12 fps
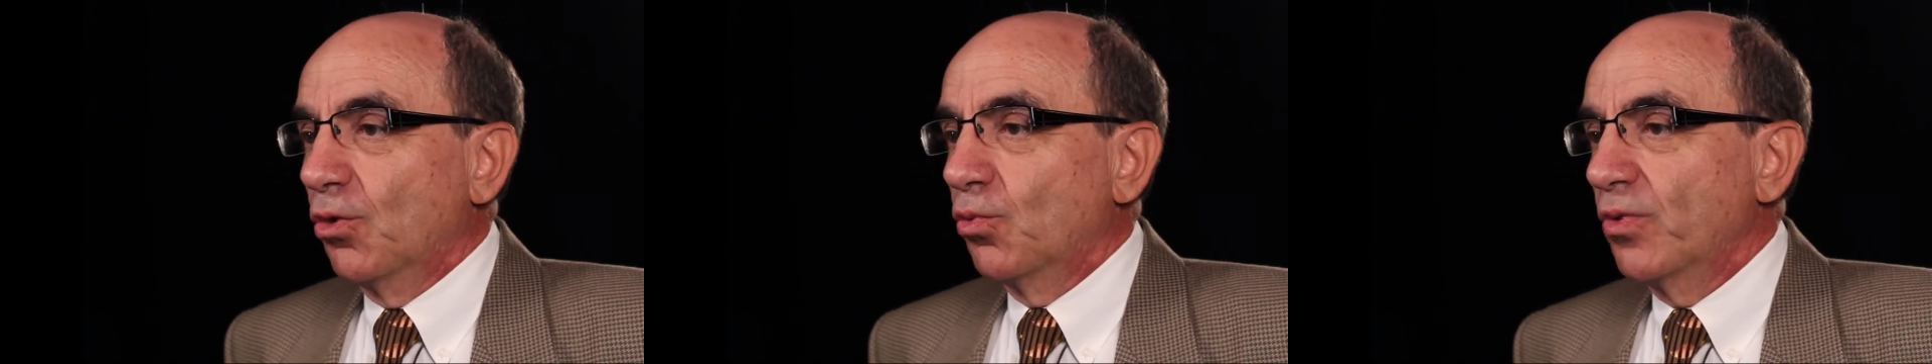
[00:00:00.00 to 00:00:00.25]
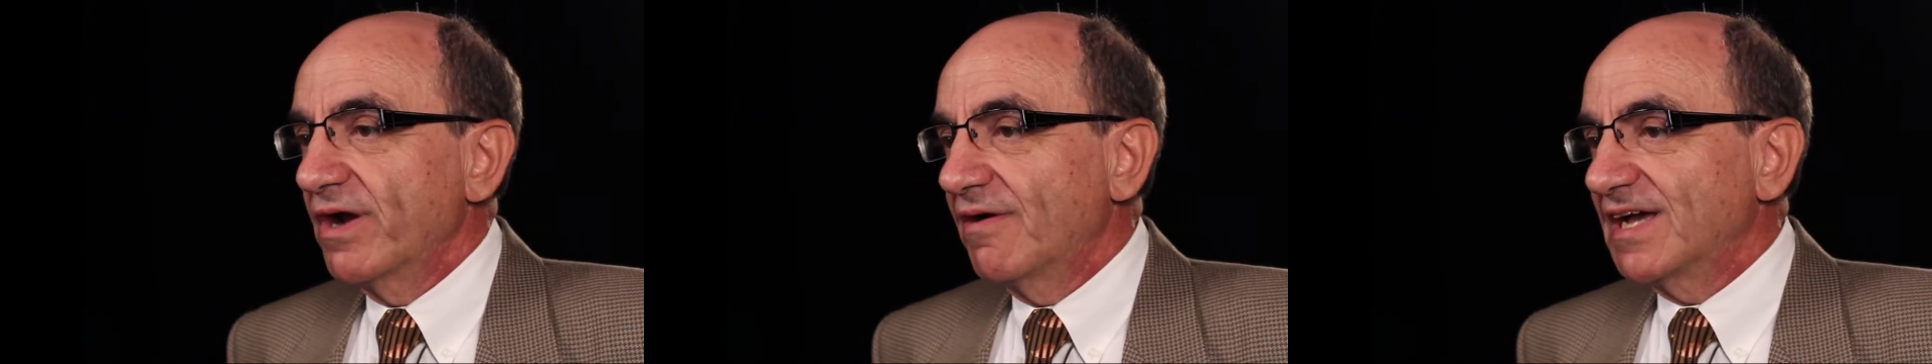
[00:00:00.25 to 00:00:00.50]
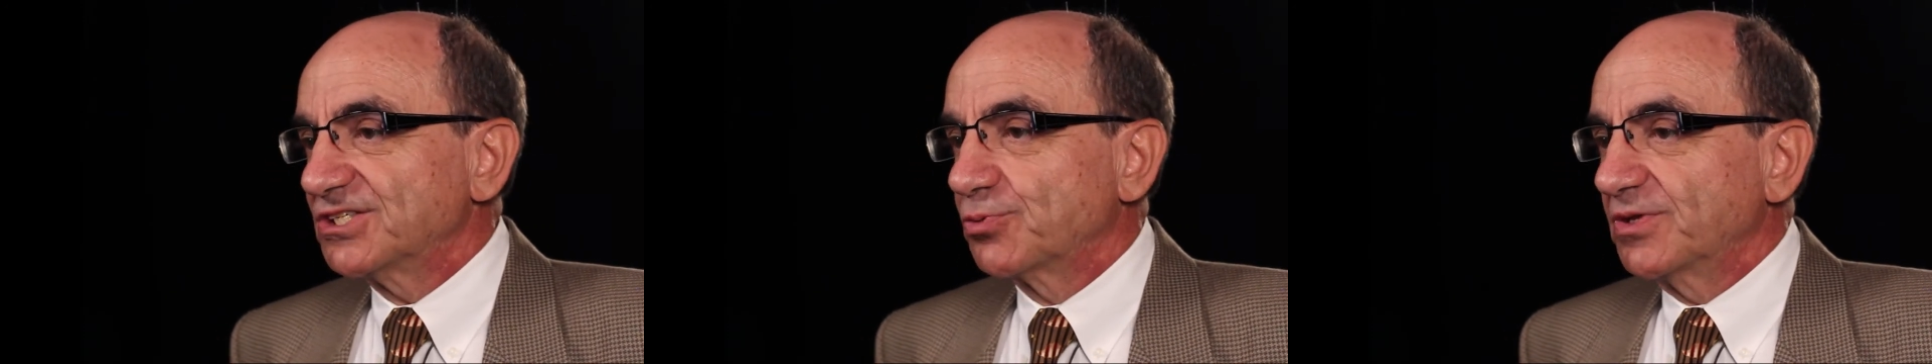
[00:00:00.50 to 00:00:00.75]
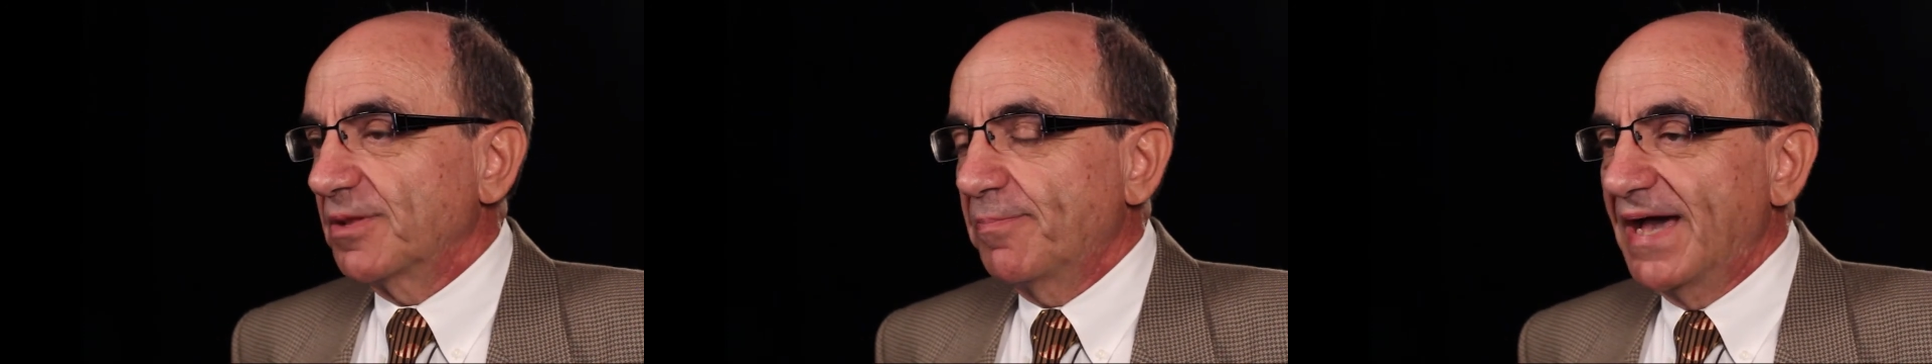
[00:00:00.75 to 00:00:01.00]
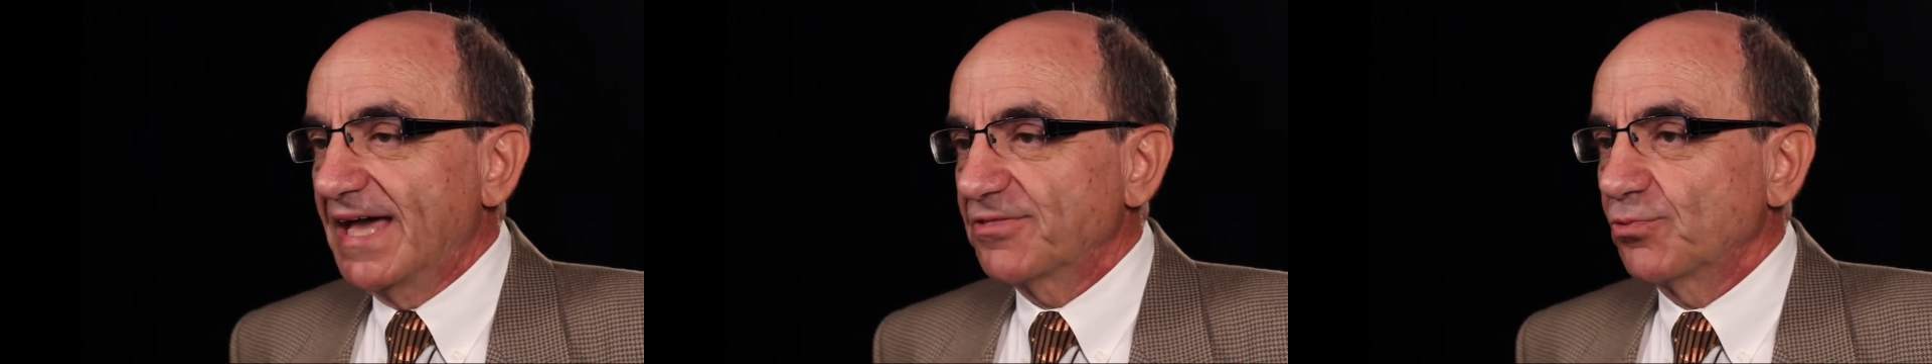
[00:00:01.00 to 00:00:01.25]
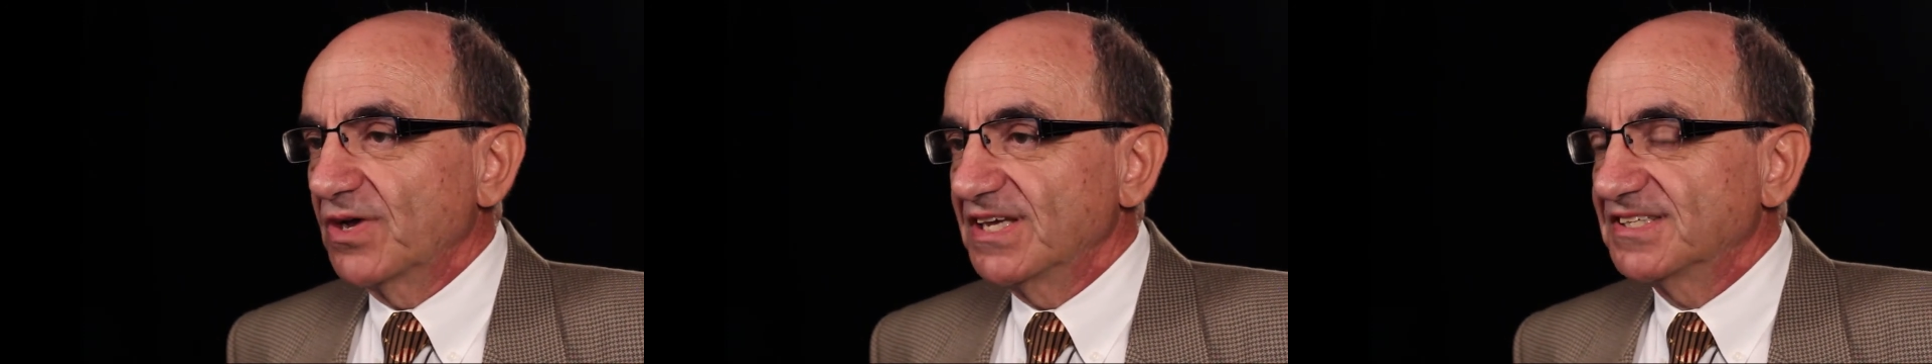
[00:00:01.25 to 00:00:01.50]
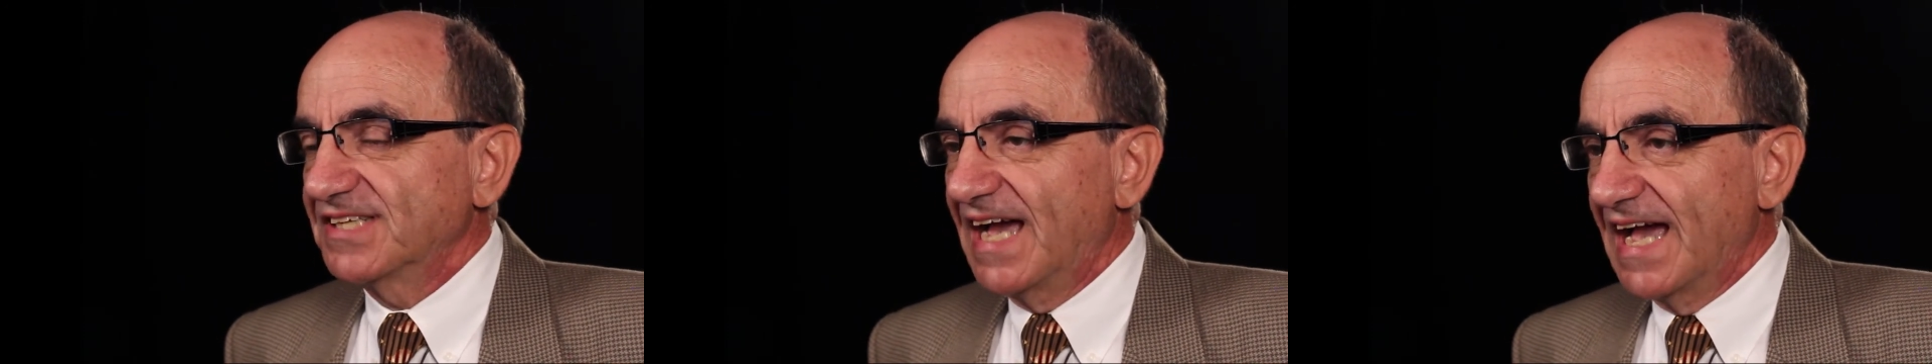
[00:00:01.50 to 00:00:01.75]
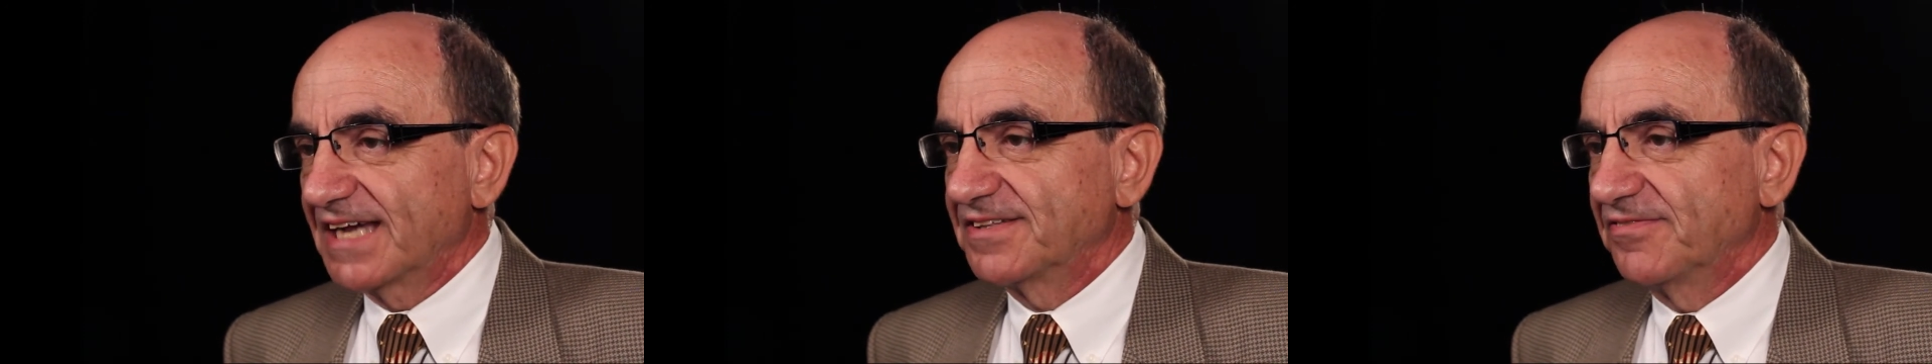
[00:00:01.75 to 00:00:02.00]
whereas when the pathway is
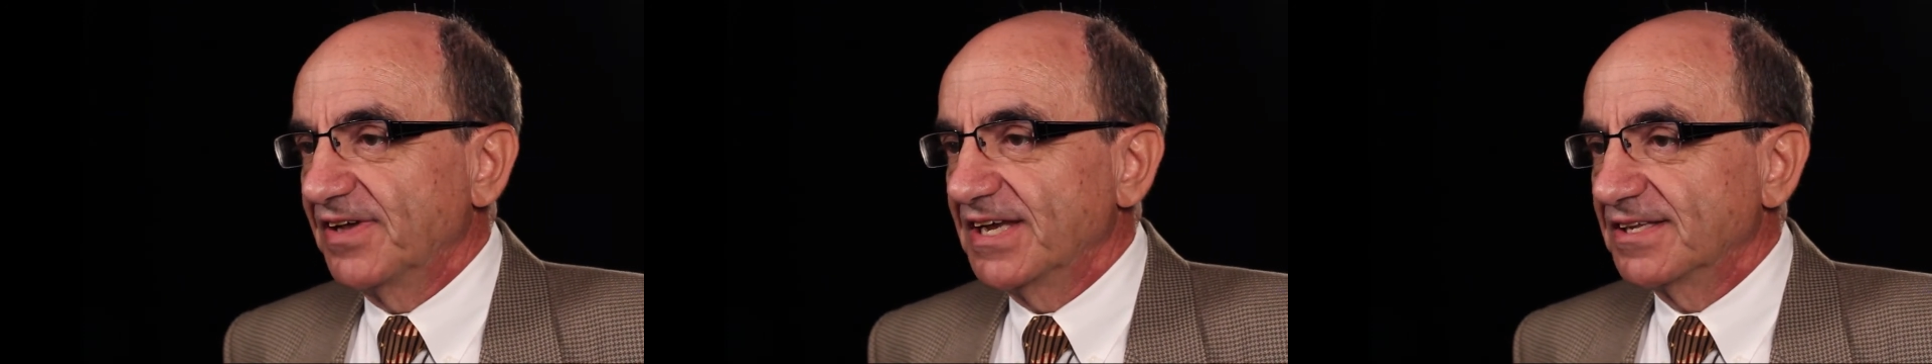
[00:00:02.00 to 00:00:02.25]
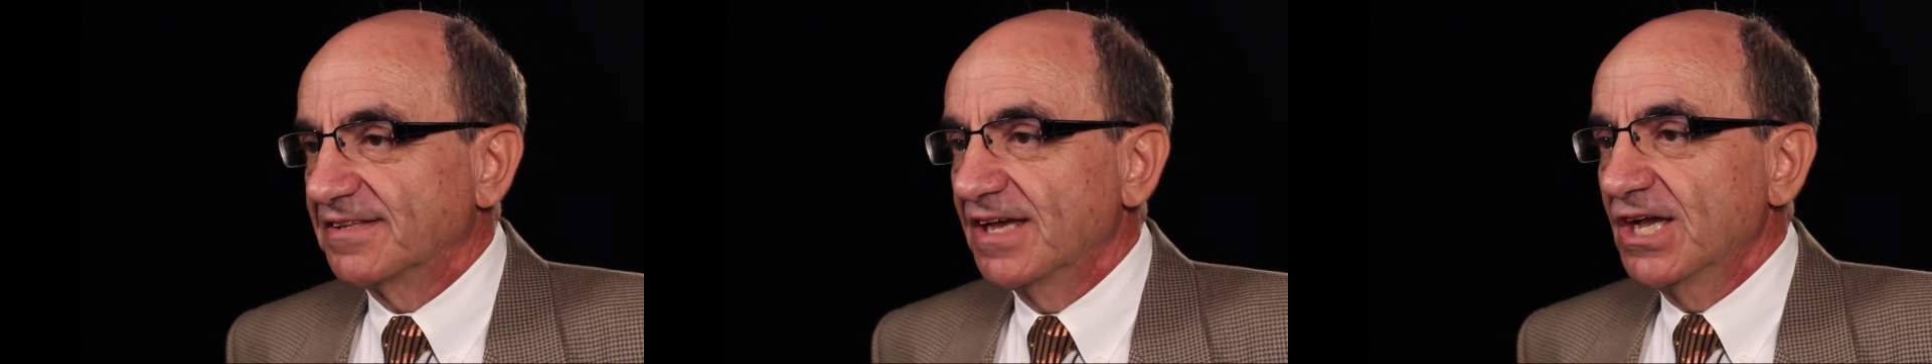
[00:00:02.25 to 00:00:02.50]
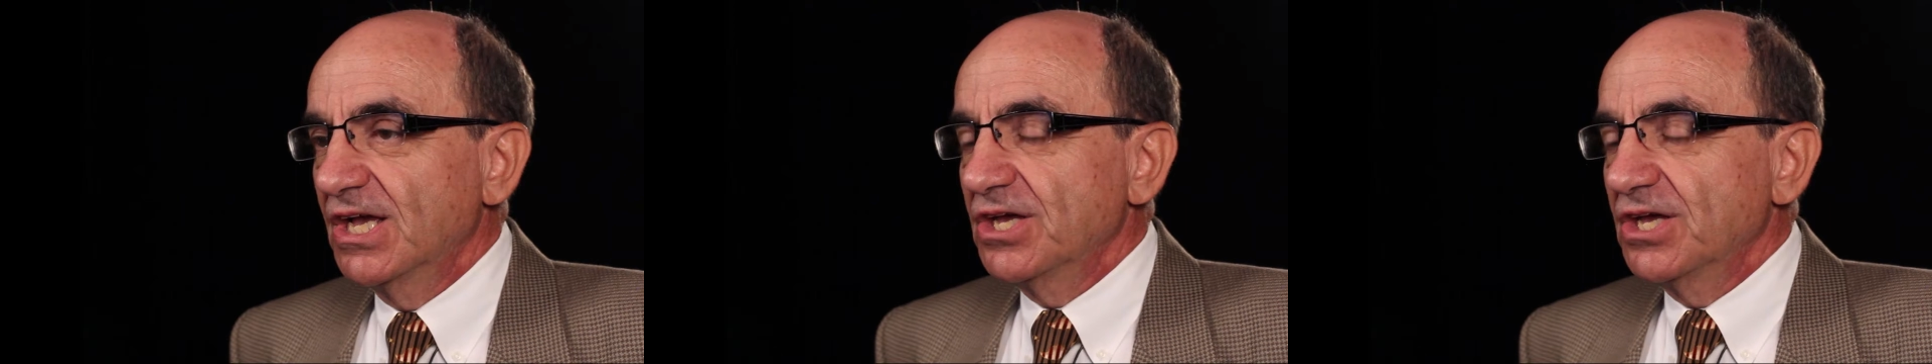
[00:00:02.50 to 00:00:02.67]
activated,